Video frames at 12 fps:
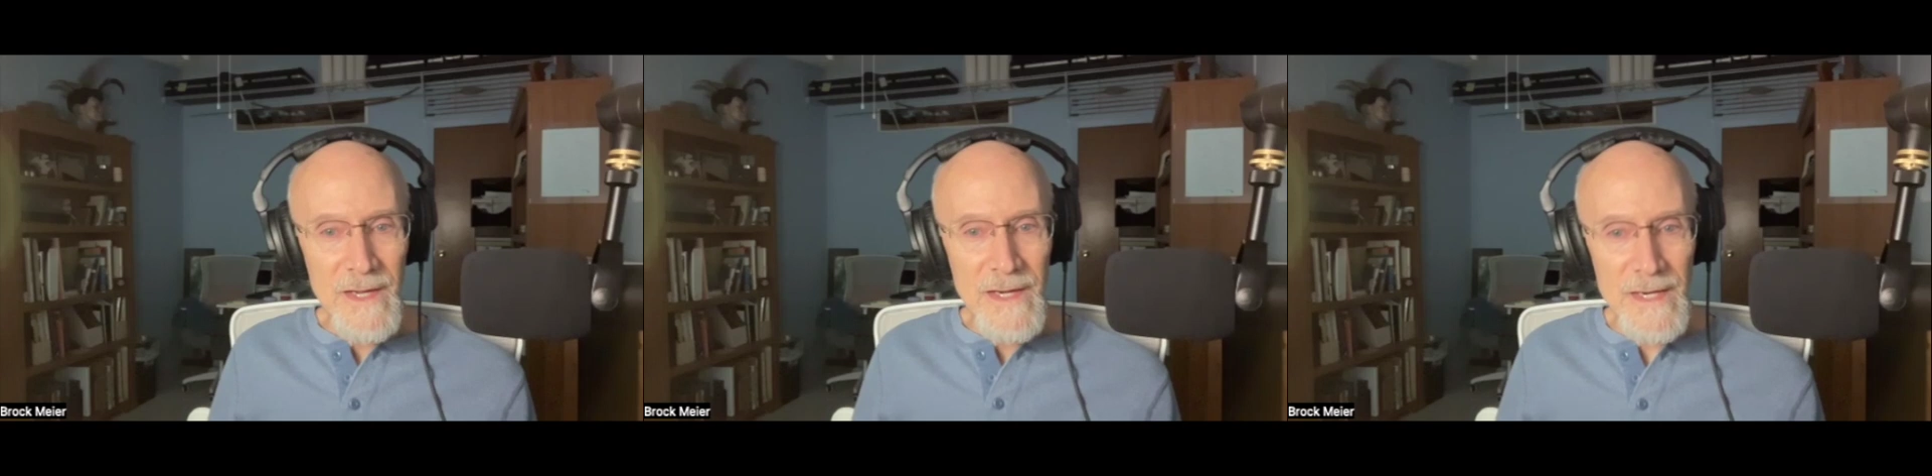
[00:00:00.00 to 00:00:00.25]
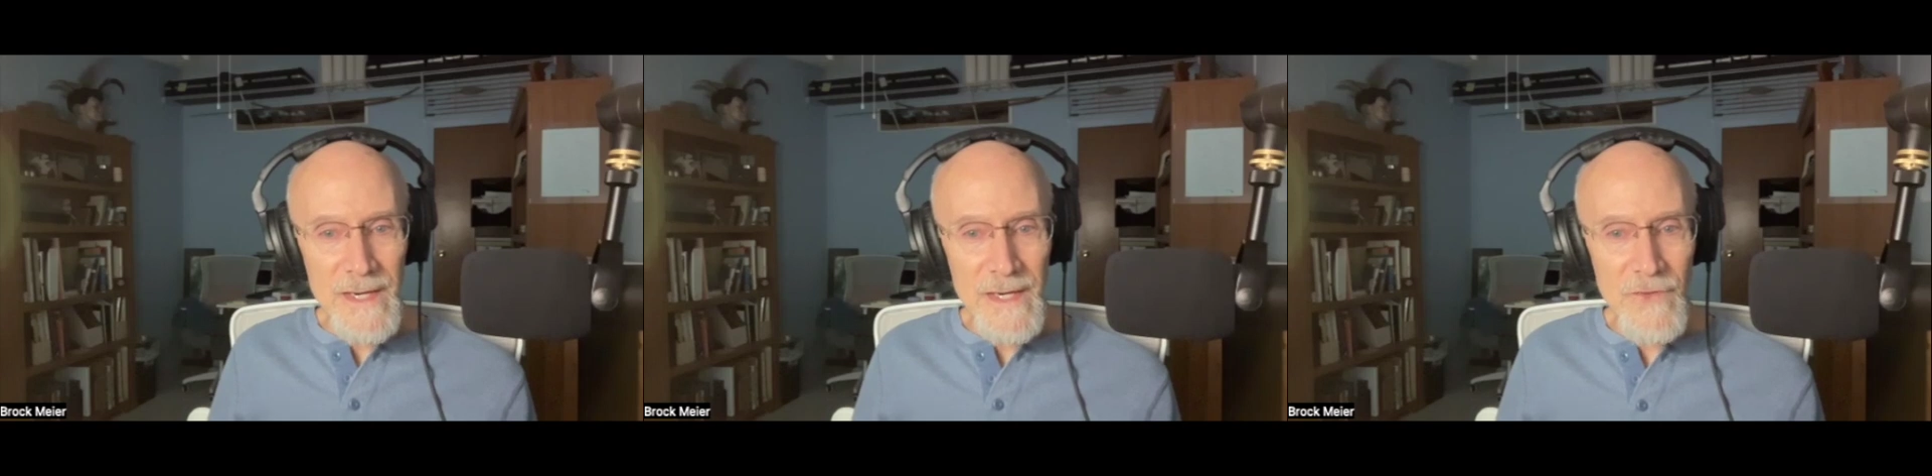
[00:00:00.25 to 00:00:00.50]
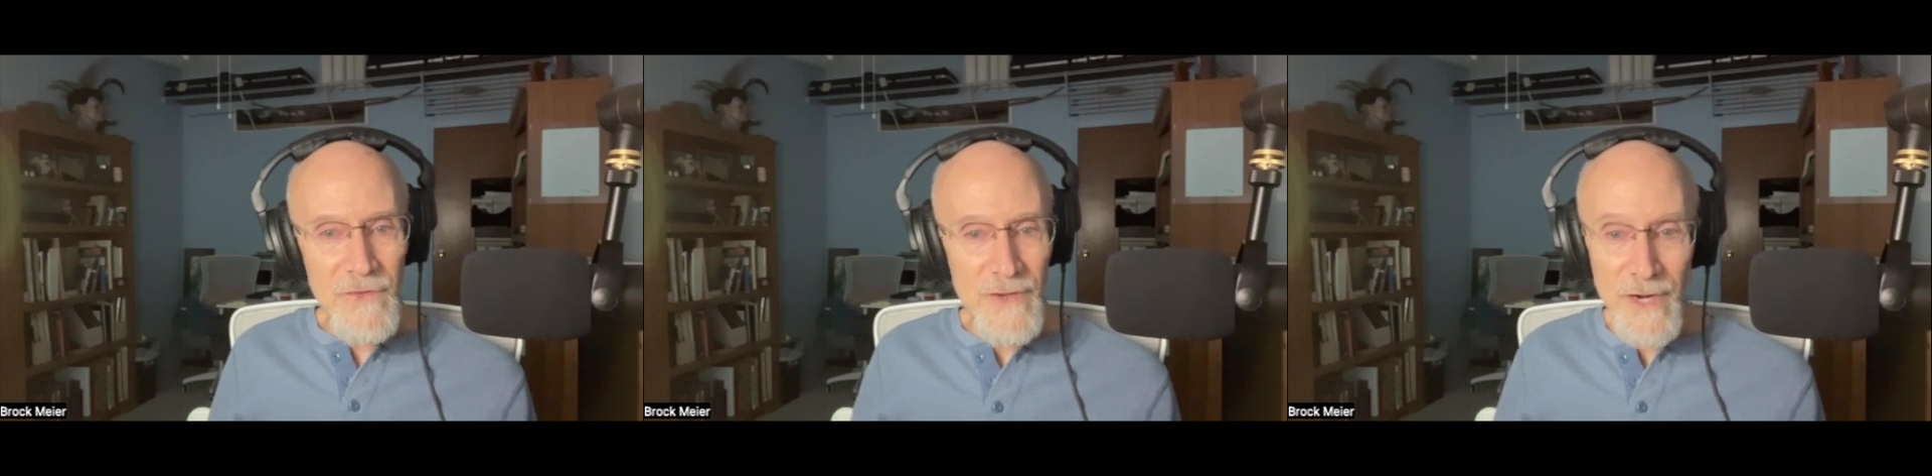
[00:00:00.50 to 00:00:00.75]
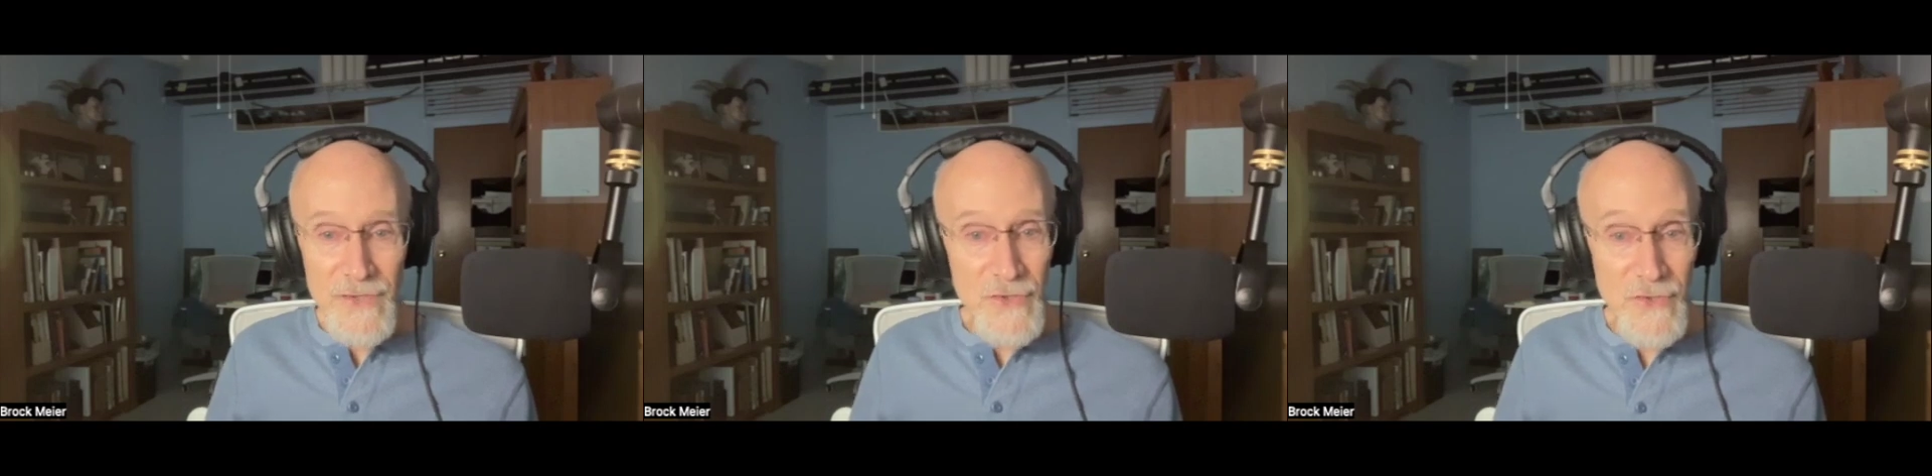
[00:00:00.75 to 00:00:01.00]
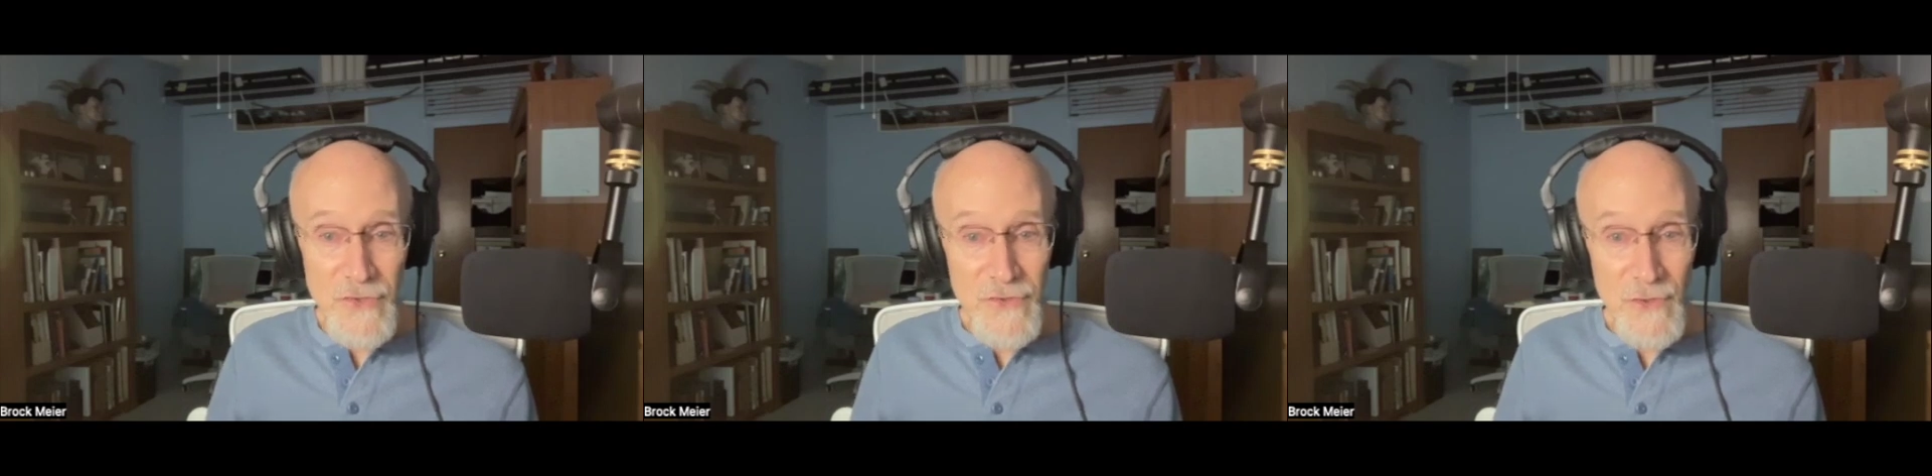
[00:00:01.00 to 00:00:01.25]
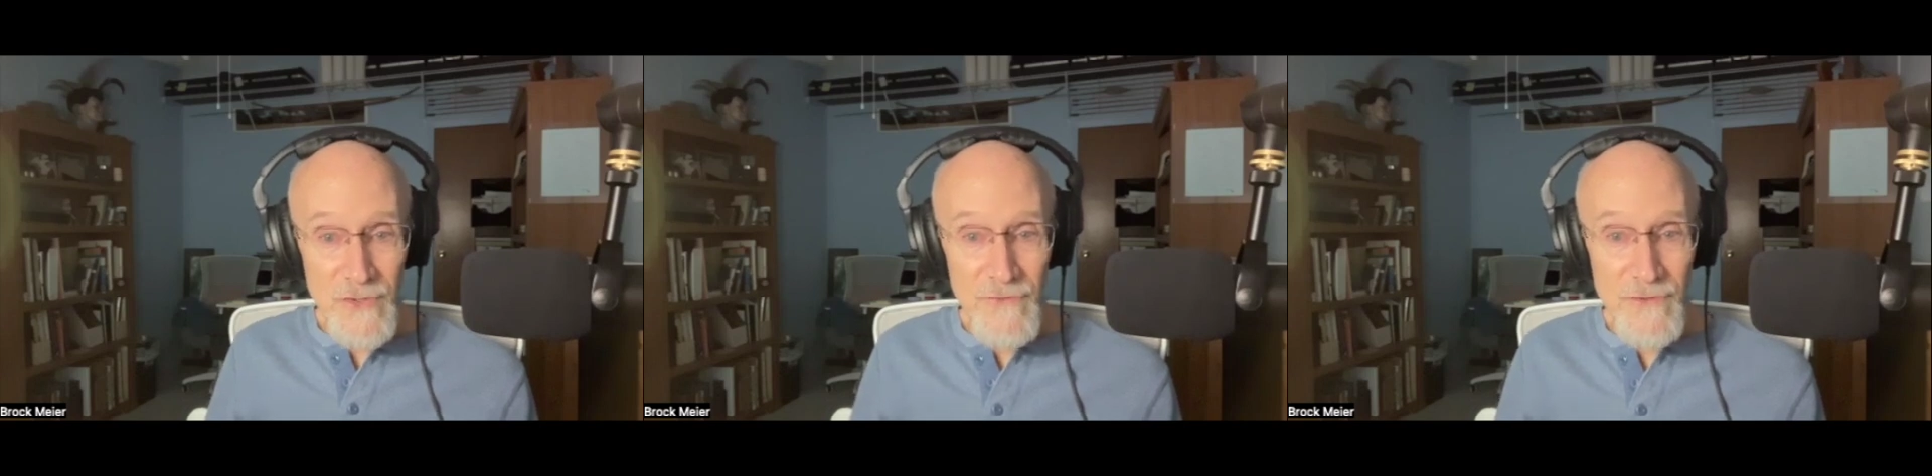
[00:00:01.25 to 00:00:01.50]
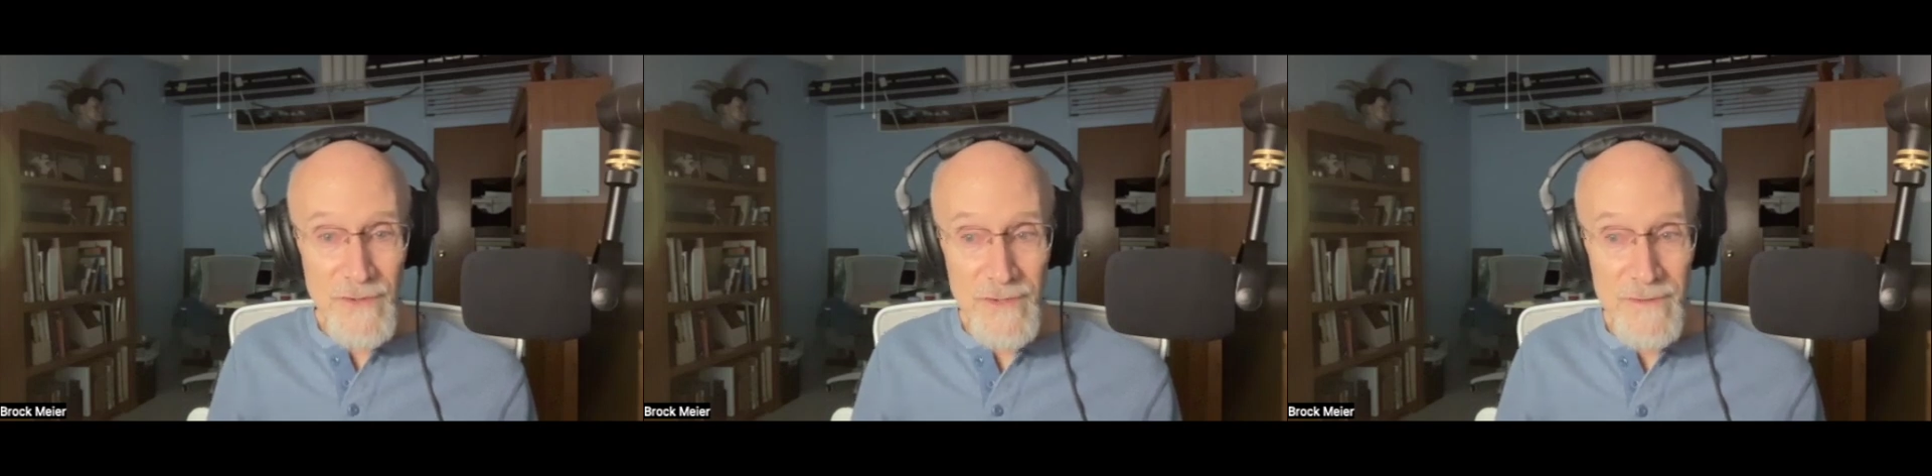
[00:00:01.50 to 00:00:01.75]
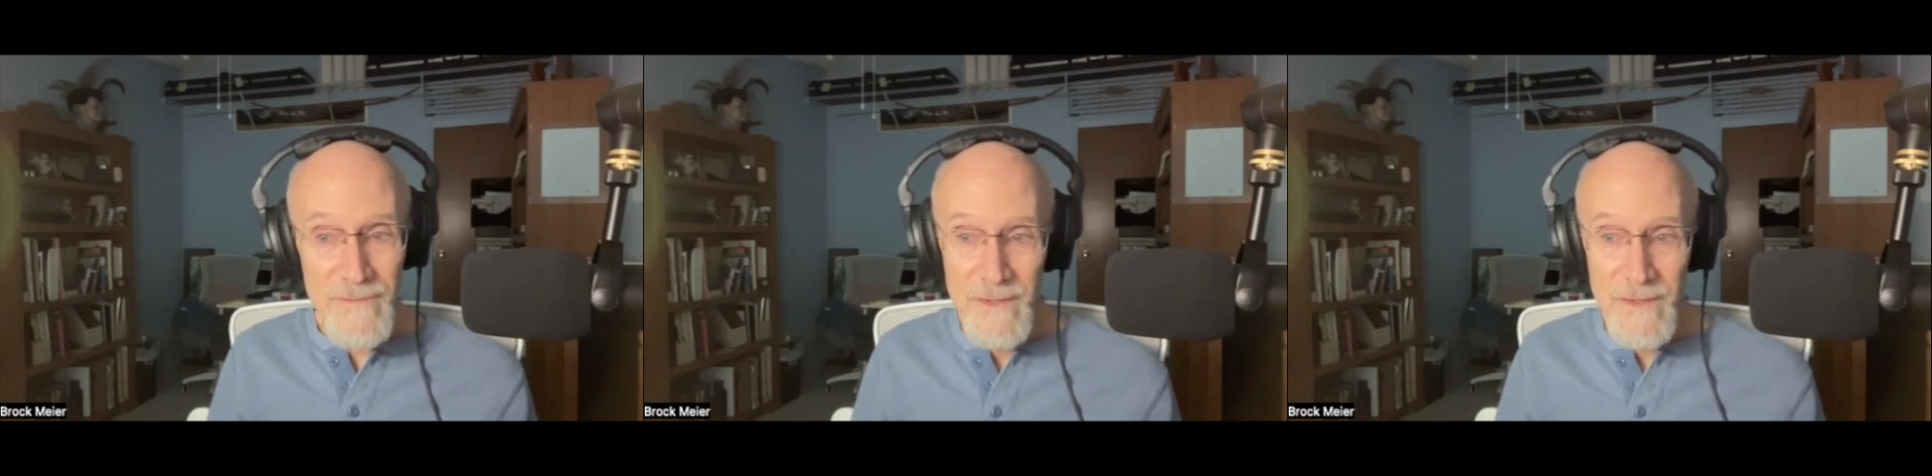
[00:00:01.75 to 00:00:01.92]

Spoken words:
Then I just took the